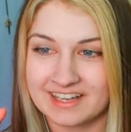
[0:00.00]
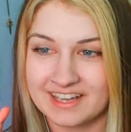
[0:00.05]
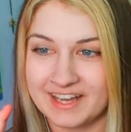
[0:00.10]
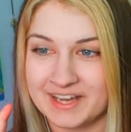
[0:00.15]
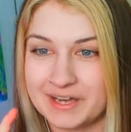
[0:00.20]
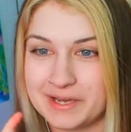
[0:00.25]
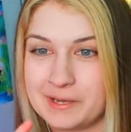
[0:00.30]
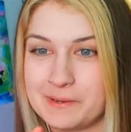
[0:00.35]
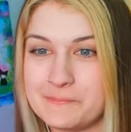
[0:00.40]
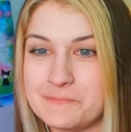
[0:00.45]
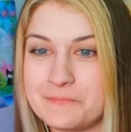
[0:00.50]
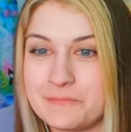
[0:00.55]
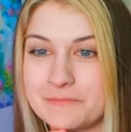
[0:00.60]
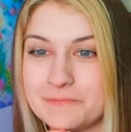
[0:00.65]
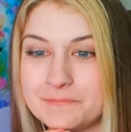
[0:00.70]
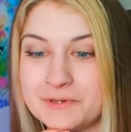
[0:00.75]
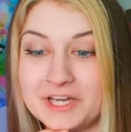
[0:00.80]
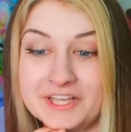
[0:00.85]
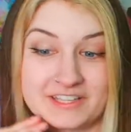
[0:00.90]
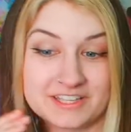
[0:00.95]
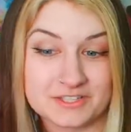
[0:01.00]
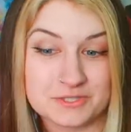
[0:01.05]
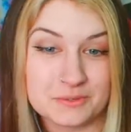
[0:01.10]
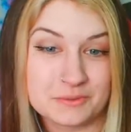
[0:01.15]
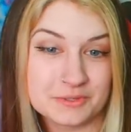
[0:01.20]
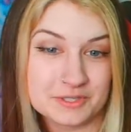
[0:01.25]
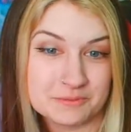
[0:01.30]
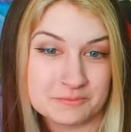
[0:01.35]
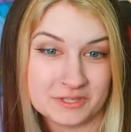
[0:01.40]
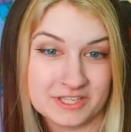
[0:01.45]
Um, but that's how we're
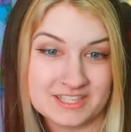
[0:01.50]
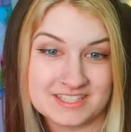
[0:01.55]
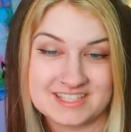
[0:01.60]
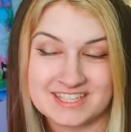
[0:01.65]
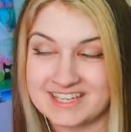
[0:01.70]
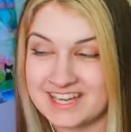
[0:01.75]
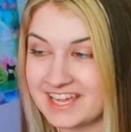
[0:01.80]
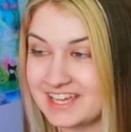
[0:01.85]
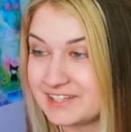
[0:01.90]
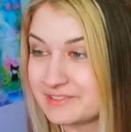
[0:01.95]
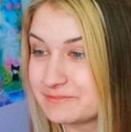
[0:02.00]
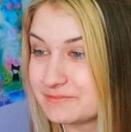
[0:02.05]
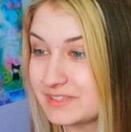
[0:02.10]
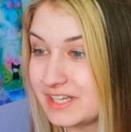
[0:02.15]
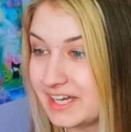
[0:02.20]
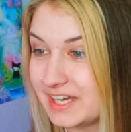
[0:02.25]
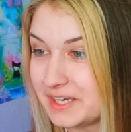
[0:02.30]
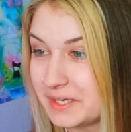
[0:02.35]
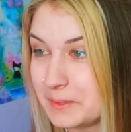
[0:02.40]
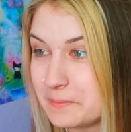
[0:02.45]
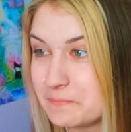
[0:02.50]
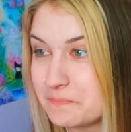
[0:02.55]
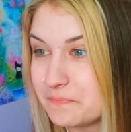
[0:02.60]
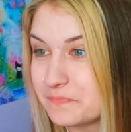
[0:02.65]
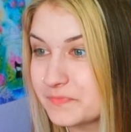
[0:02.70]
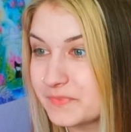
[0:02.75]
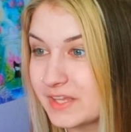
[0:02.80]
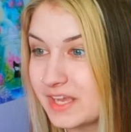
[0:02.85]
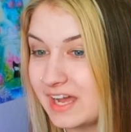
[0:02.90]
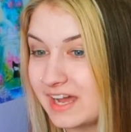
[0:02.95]
gonna play it today. Um,
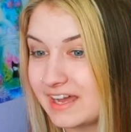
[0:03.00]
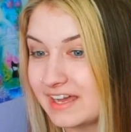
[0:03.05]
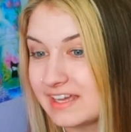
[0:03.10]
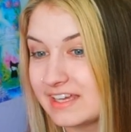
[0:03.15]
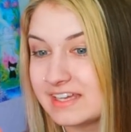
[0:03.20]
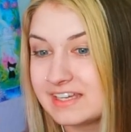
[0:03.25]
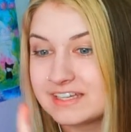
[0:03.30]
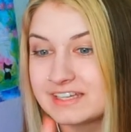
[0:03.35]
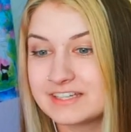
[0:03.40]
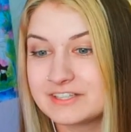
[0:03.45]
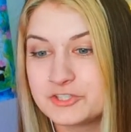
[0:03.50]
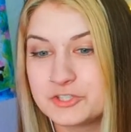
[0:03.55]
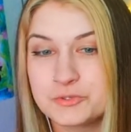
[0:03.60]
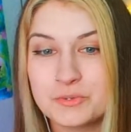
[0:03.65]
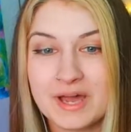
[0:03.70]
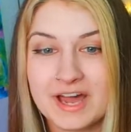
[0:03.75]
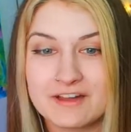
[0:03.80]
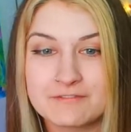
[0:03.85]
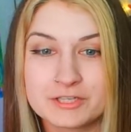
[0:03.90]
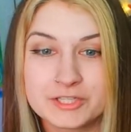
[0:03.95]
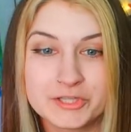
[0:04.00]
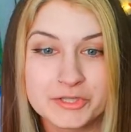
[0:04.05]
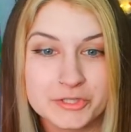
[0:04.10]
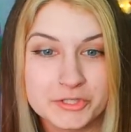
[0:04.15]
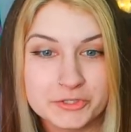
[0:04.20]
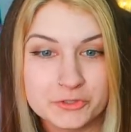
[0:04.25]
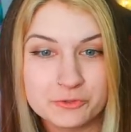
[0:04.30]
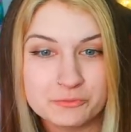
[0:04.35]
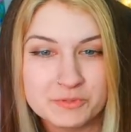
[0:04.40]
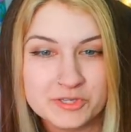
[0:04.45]
I do have a
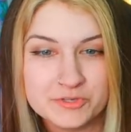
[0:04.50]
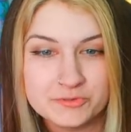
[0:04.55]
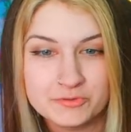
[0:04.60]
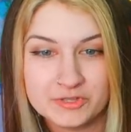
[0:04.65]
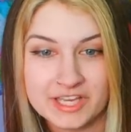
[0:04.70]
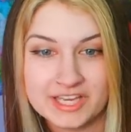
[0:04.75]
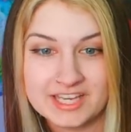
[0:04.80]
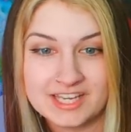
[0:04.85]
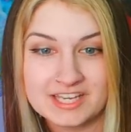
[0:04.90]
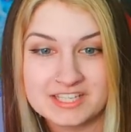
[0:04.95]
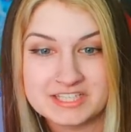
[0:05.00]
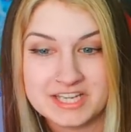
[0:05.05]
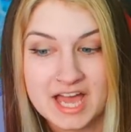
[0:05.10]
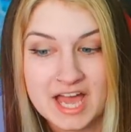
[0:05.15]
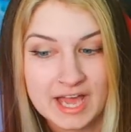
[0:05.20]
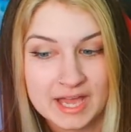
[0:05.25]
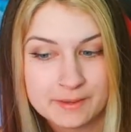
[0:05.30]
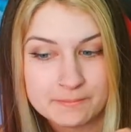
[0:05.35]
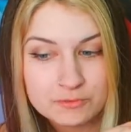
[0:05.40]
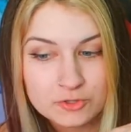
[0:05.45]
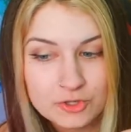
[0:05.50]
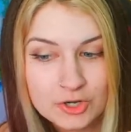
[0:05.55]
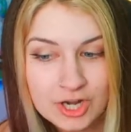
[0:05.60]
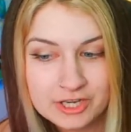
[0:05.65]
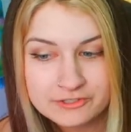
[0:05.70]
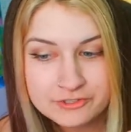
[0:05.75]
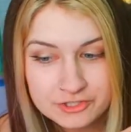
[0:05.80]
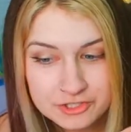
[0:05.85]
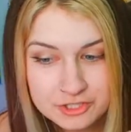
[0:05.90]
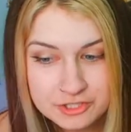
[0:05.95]
little bit of like a time
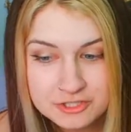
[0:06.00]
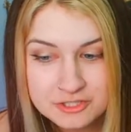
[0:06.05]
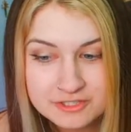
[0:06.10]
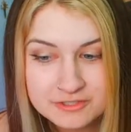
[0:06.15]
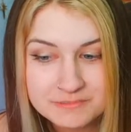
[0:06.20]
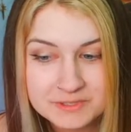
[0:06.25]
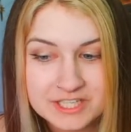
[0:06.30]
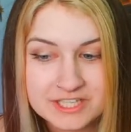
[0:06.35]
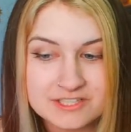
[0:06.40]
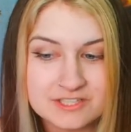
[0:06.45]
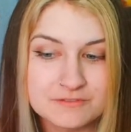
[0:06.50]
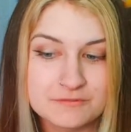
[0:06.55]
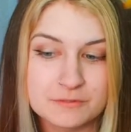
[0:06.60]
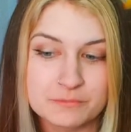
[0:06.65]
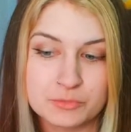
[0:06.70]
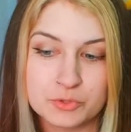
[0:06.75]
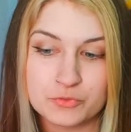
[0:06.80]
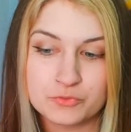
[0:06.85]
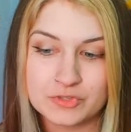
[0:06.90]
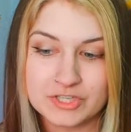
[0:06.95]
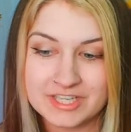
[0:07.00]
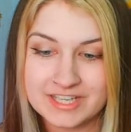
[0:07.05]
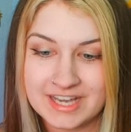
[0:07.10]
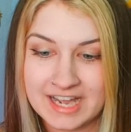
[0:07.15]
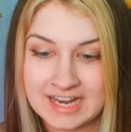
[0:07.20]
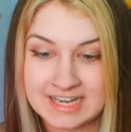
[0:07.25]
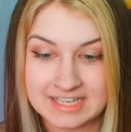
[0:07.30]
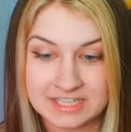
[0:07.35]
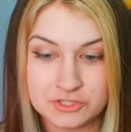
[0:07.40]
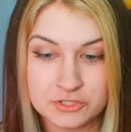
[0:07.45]
crunch because of the movie.
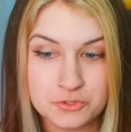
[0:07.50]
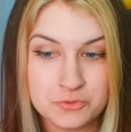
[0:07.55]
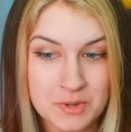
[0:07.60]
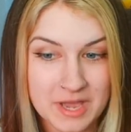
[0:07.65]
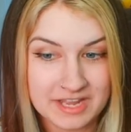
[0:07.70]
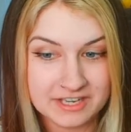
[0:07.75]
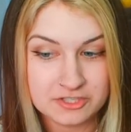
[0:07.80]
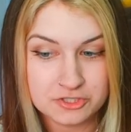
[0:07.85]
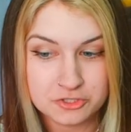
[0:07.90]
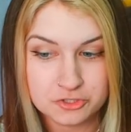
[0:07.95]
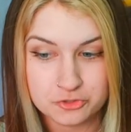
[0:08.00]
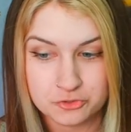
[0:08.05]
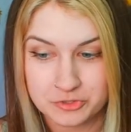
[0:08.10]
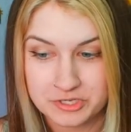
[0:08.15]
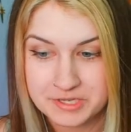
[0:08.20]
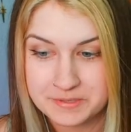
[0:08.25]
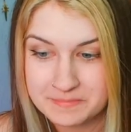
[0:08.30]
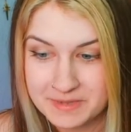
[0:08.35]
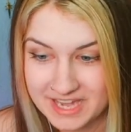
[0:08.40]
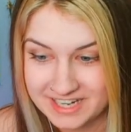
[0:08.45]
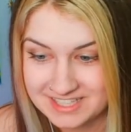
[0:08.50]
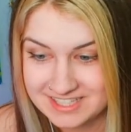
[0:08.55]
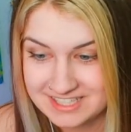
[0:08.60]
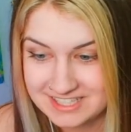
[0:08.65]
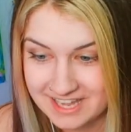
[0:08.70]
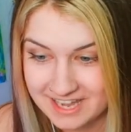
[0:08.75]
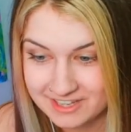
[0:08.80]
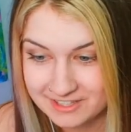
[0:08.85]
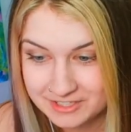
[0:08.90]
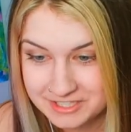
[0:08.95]
I need to end stream at
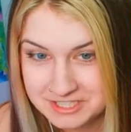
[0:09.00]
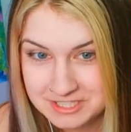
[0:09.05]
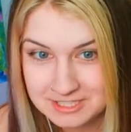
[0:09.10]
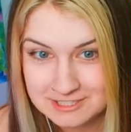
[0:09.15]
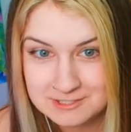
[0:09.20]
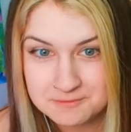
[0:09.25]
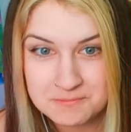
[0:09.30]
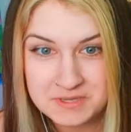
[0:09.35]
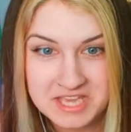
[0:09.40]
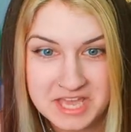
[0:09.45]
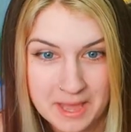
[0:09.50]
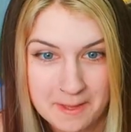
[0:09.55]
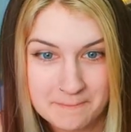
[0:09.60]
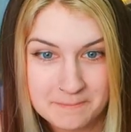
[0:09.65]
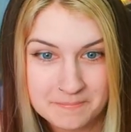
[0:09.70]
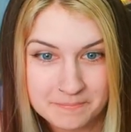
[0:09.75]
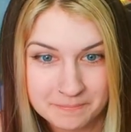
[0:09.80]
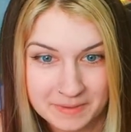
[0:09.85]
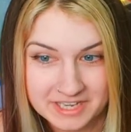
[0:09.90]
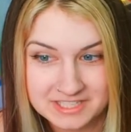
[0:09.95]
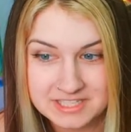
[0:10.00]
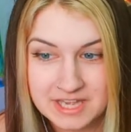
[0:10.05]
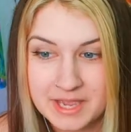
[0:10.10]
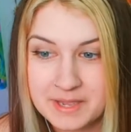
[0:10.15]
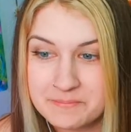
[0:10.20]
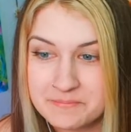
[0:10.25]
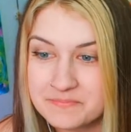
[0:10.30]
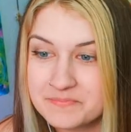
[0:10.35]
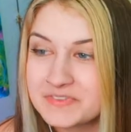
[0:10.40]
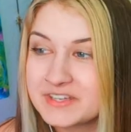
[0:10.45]
exactly 6 p.m. my
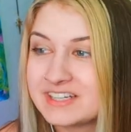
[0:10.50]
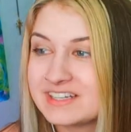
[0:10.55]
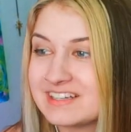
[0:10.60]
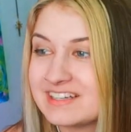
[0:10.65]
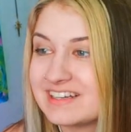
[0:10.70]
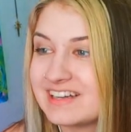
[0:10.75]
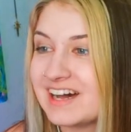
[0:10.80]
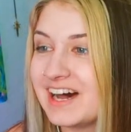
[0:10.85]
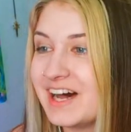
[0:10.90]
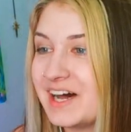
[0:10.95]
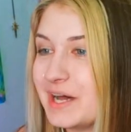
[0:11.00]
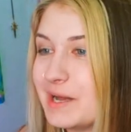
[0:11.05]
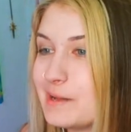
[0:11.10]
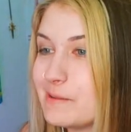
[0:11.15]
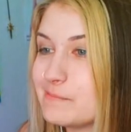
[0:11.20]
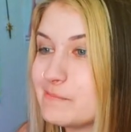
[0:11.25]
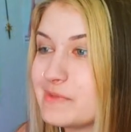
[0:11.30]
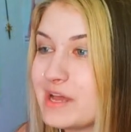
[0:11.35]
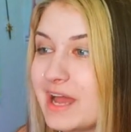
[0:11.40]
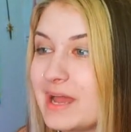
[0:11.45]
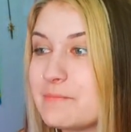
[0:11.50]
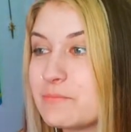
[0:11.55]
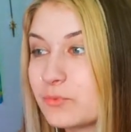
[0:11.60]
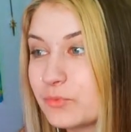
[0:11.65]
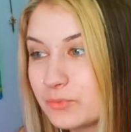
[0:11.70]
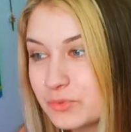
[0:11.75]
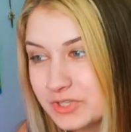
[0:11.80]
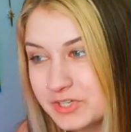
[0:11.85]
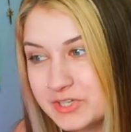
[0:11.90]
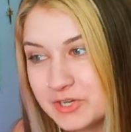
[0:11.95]
time. Um, I'm
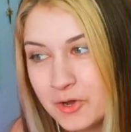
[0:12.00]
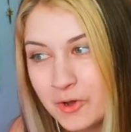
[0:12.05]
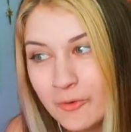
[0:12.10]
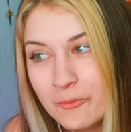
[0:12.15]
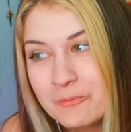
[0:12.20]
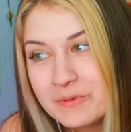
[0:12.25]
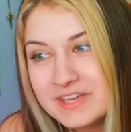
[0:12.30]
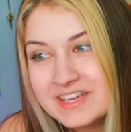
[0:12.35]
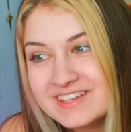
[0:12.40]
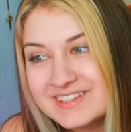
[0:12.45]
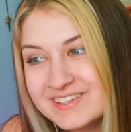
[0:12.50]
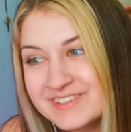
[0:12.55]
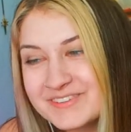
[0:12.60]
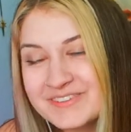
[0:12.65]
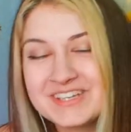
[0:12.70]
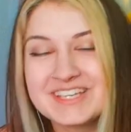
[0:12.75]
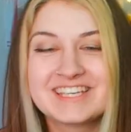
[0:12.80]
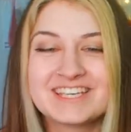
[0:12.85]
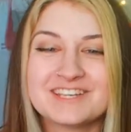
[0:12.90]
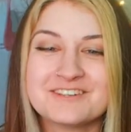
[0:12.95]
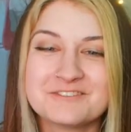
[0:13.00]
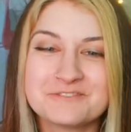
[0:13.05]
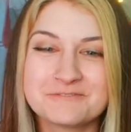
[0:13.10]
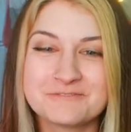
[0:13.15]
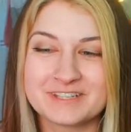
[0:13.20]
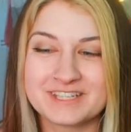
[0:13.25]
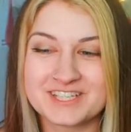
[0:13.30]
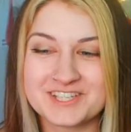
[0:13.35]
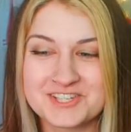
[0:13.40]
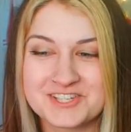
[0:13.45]
really hoping we can
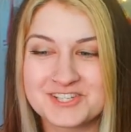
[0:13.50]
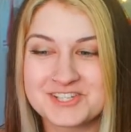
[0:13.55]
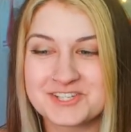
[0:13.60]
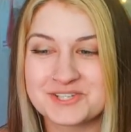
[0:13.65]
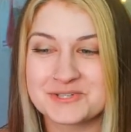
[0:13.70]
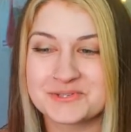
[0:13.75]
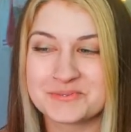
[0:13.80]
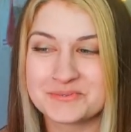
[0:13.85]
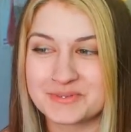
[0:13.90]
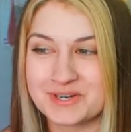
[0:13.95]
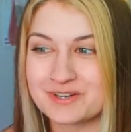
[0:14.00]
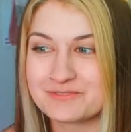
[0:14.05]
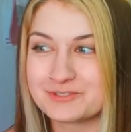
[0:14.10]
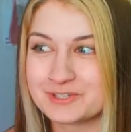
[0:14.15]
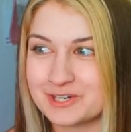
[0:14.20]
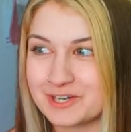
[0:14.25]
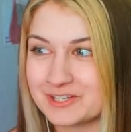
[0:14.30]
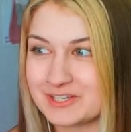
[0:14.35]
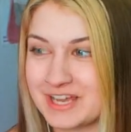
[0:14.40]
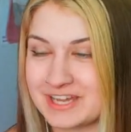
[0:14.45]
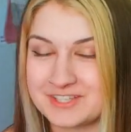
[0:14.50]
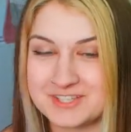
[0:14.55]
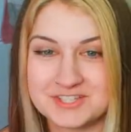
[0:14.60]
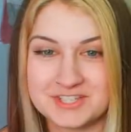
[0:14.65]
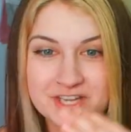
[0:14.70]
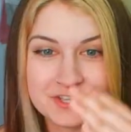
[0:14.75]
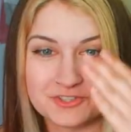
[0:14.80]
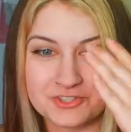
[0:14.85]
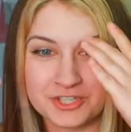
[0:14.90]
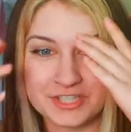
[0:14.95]
finish whatever our next
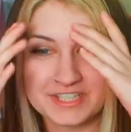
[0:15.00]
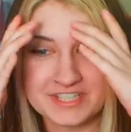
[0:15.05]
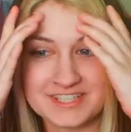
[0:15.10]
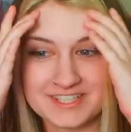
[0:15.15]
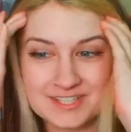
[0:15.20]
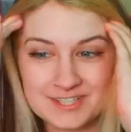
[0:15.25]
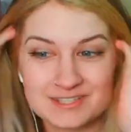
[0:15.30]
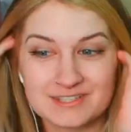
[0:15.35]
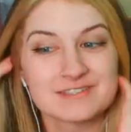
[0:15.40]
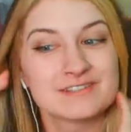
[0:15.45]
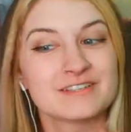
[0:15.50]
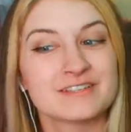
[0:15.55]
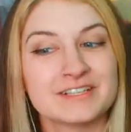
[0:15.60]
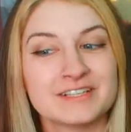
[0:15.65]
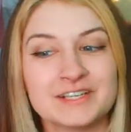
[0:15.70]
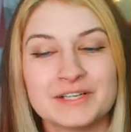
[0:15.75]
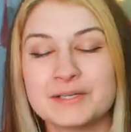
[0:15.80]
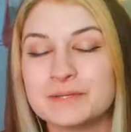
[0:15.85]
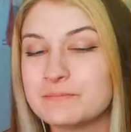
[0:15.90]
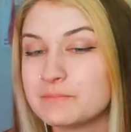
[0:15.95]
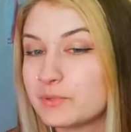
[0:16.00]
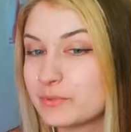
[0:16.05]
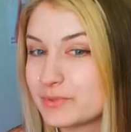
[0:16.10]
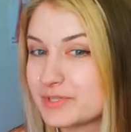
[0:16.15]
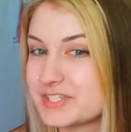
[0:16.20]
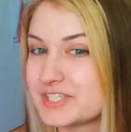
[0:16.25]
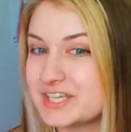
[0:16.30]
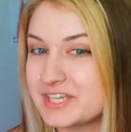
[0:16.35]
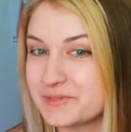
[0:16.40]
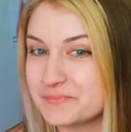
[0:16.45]
dungeon is. But we'll
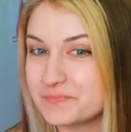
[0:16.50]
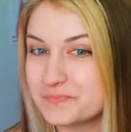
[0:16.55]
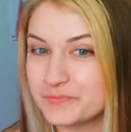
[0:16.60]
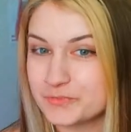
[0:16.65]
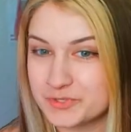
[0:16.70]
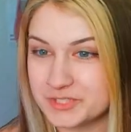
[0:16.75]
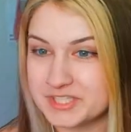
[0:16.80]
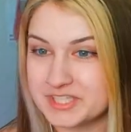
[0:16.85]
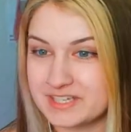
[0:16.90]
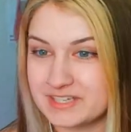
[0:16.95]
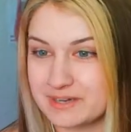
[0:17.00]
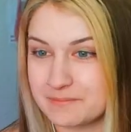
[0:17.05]
see. We'll see.